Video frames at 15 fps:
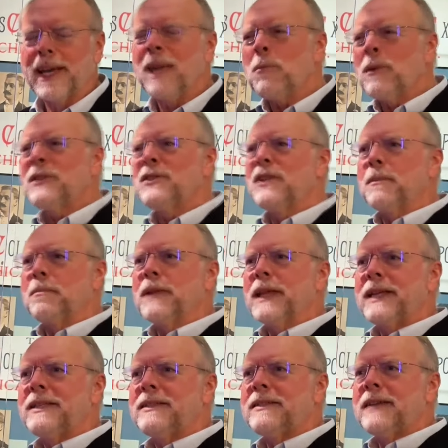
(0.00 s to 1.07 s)
It was the
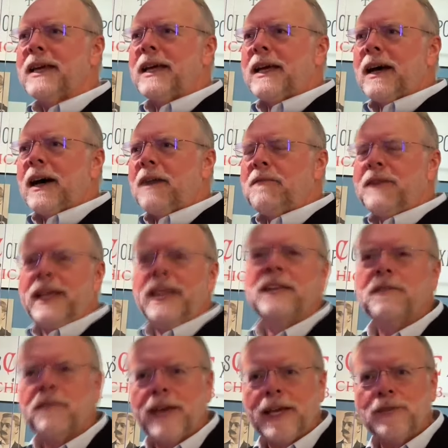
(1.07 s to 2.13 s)
place of
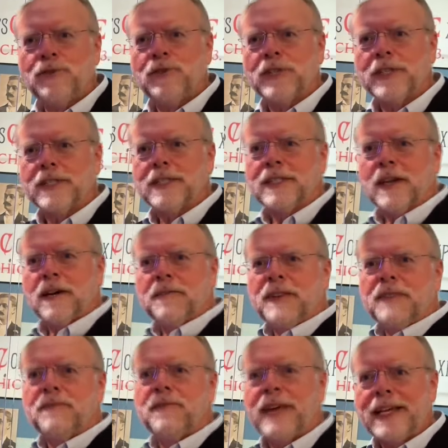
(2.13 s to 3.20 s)
innovation, of
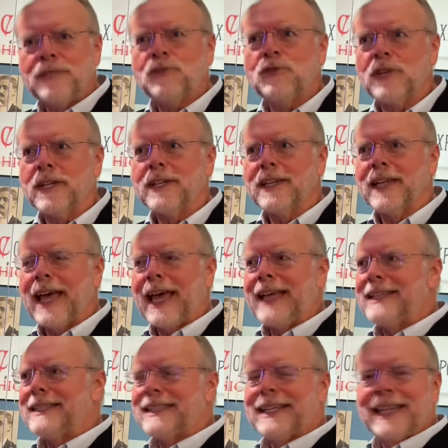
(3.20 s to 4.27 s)
invention,
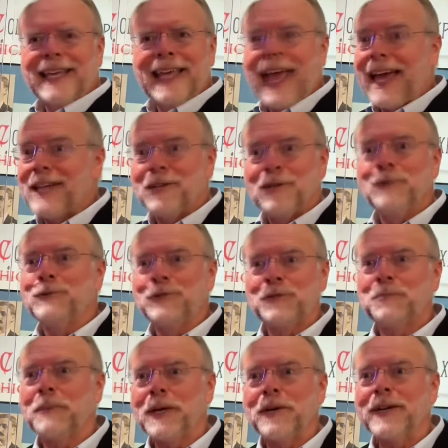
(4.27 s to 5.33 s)
and can do
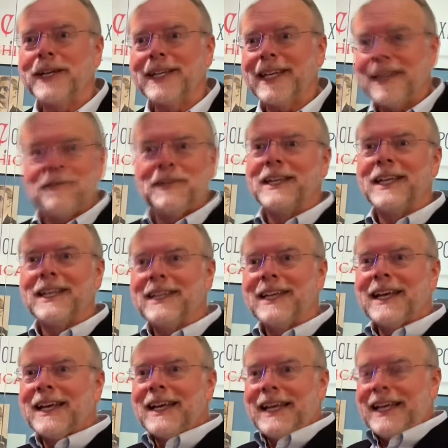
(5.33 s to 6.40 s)
spirit, even in
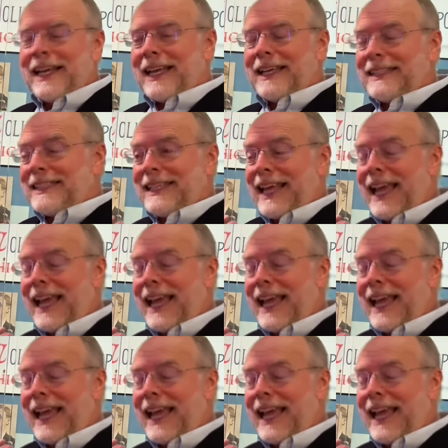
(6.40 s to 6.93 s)
in